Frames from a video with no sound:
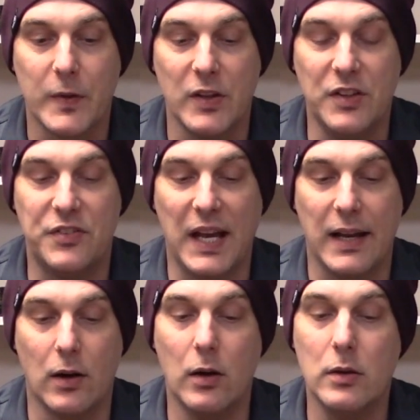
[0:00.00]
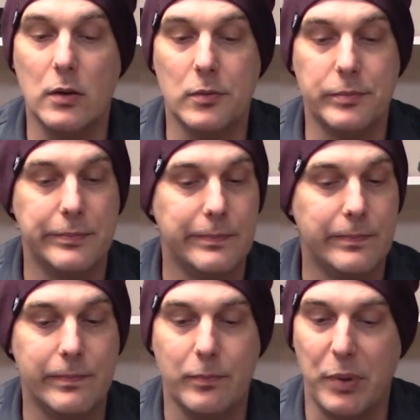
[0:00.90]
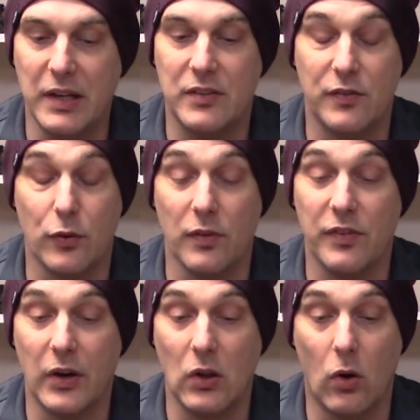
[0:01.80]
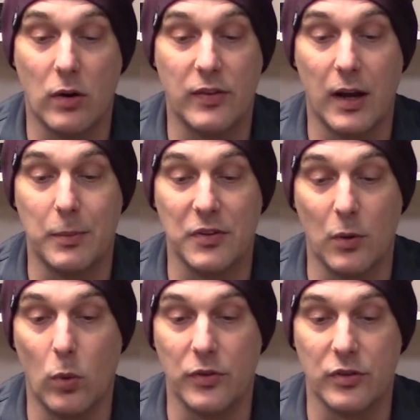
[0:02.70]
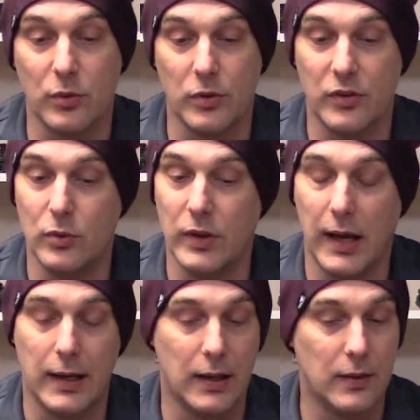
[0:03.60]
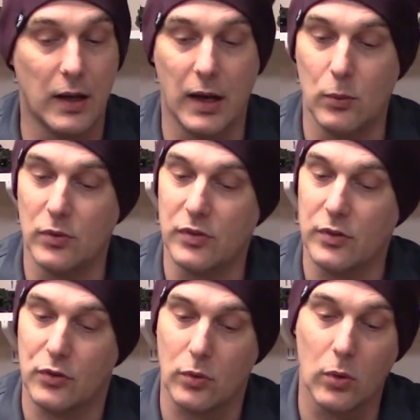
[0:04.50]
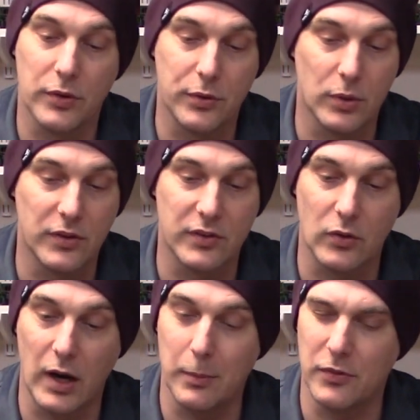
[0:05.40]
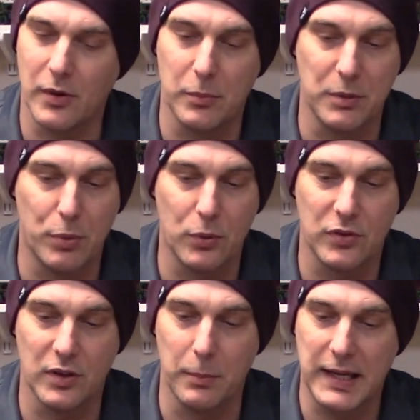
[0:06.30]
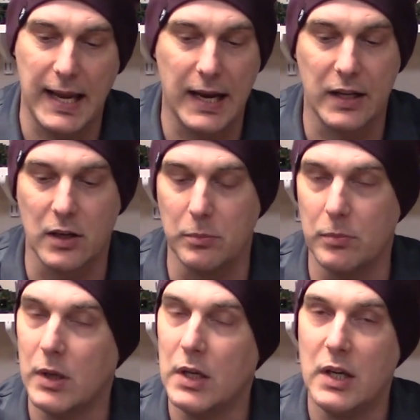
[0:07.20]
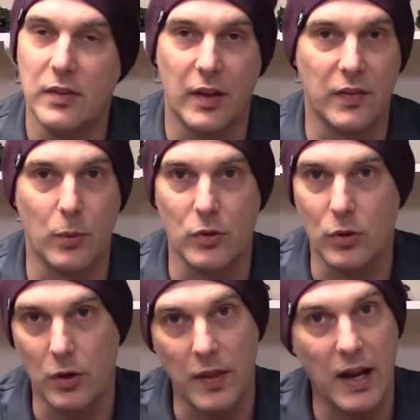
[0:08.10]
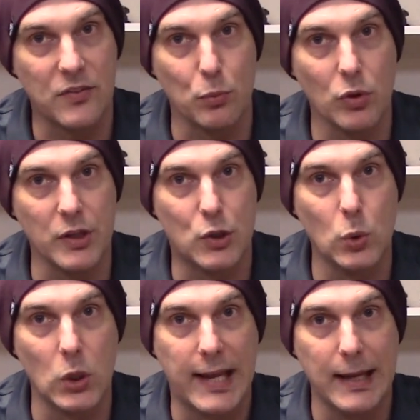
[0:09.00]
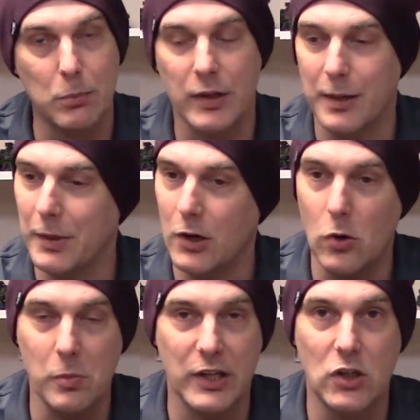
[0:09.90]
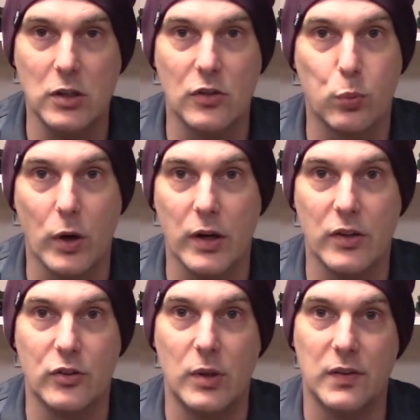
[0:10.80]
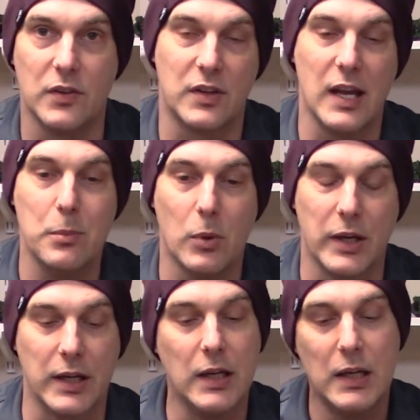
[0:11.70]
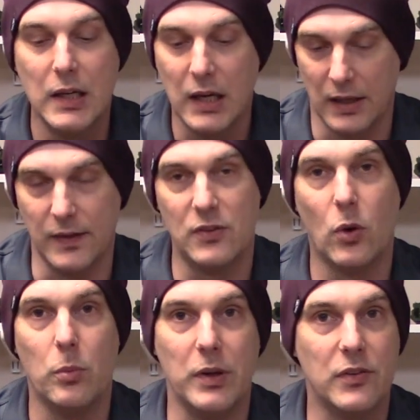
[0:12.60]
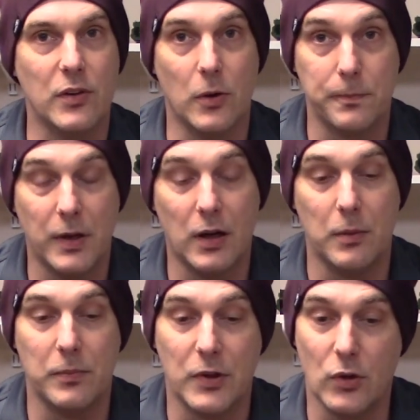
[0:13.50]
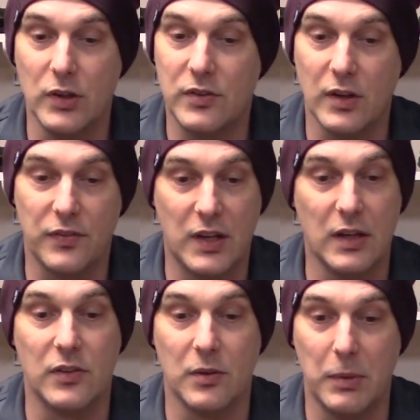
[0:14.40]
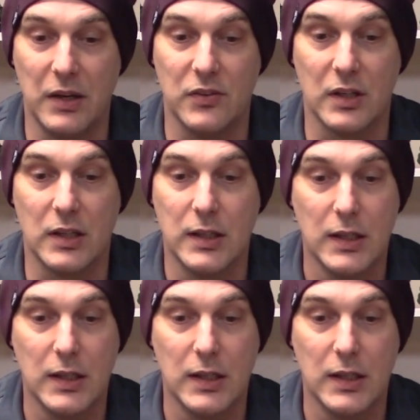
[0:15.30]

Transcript: he sat unpainted for a very long time because I wasn't sure what to do that, and then I was scrolling through Instagram and somebody posted a Mechanicum thing they were doing, and they had some really cool cabling. I'm like, oh my goodness, where did you get this cabling? And they told me. So the Green Stuff kit is amazing.